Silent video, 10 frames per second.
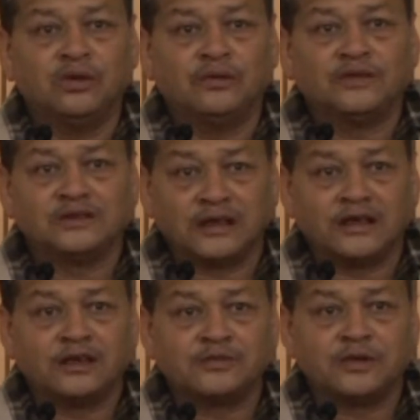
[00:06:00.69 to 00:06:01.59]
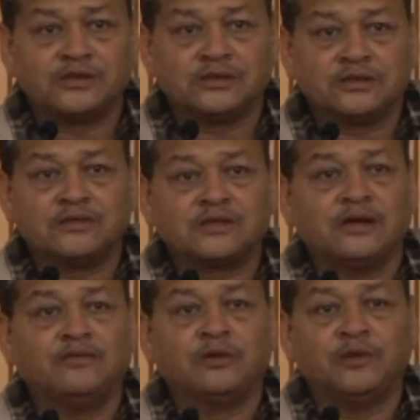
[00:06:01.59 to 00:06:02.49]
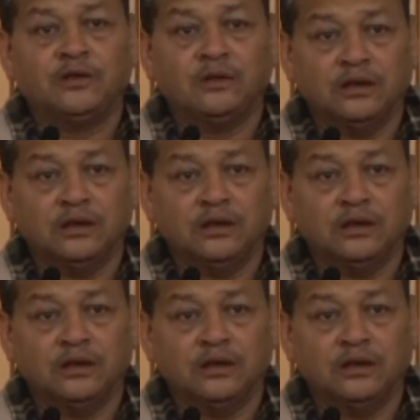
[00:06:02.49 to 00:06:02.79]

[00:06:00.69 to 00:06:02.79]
going for the second expeditions, it was time for me to